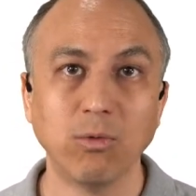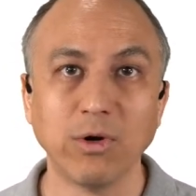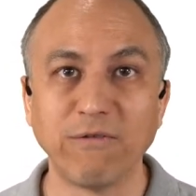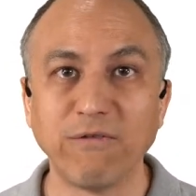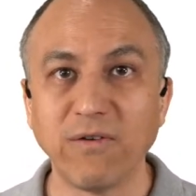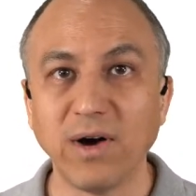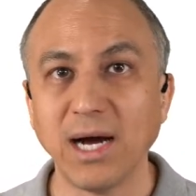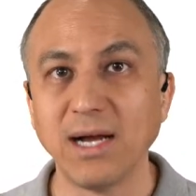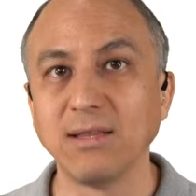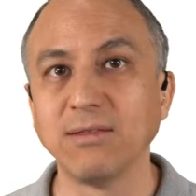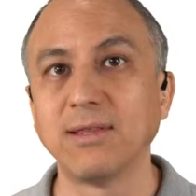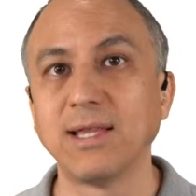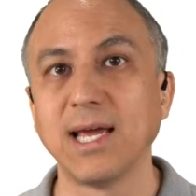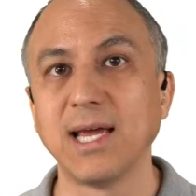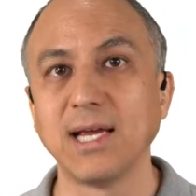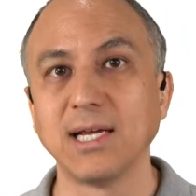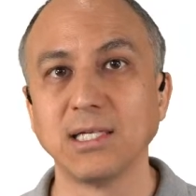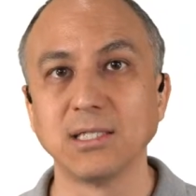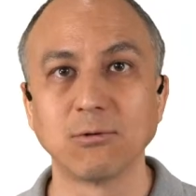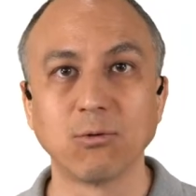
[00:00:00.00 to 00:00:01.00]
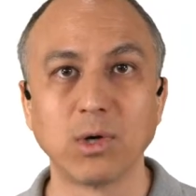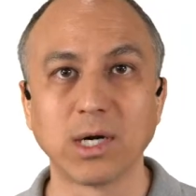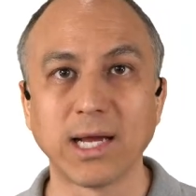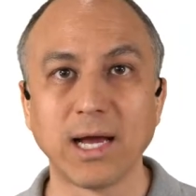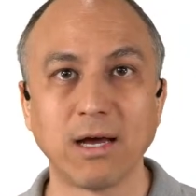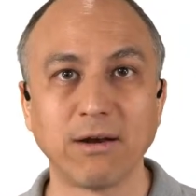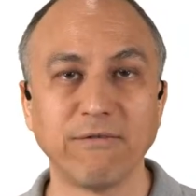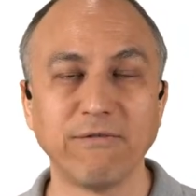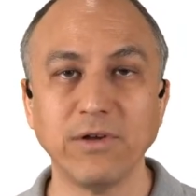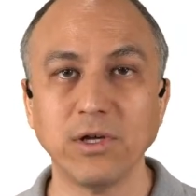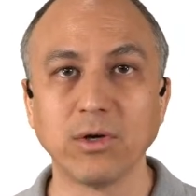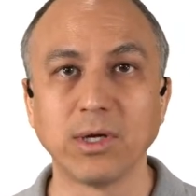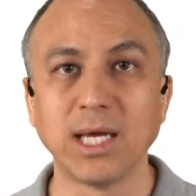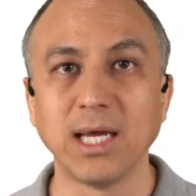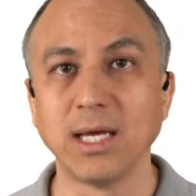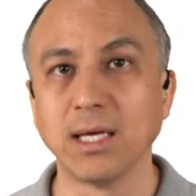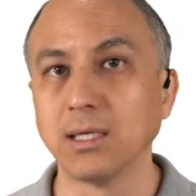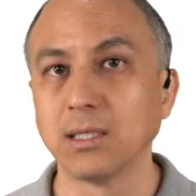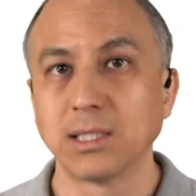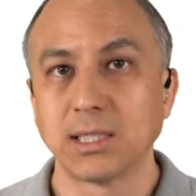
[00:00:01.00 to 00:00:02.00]
refine things, work out a few
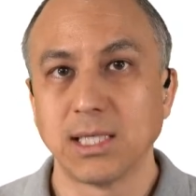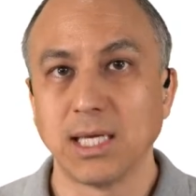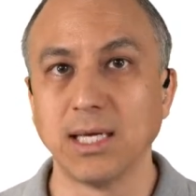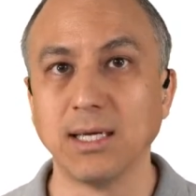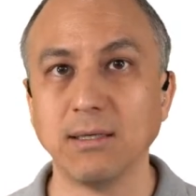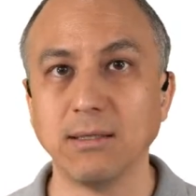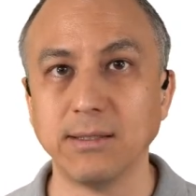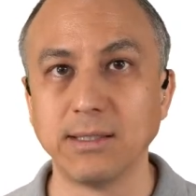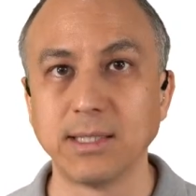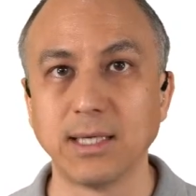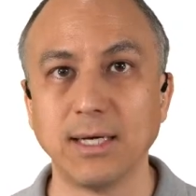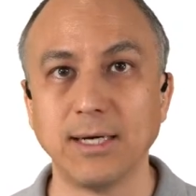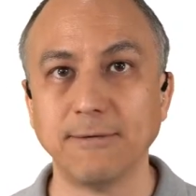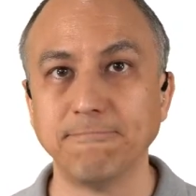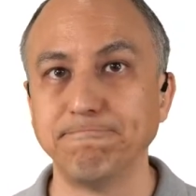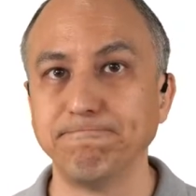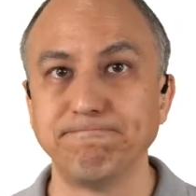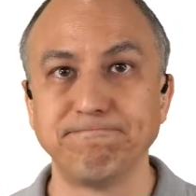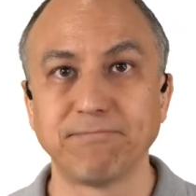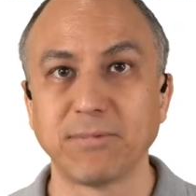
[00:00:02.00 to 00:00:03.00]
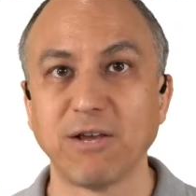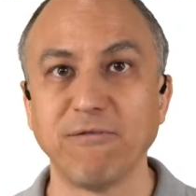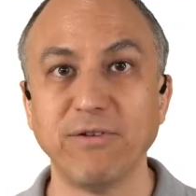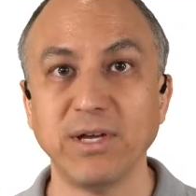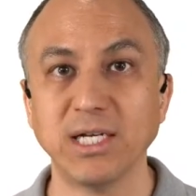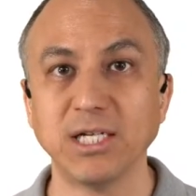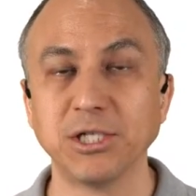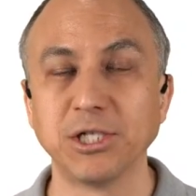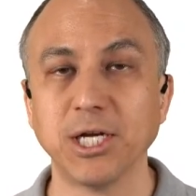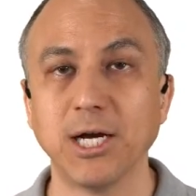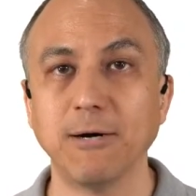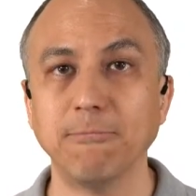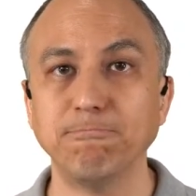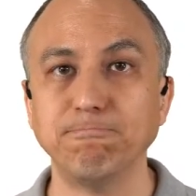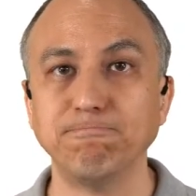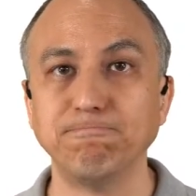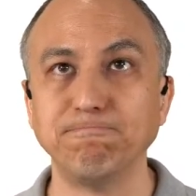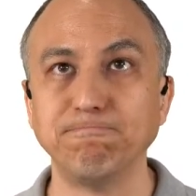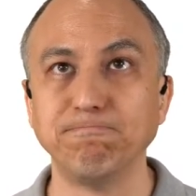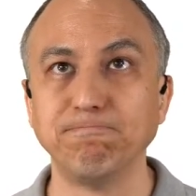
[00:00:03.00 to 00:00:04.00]
kinks, and finish
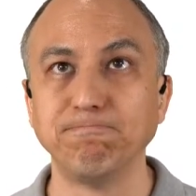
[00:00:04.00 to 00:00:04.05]
up.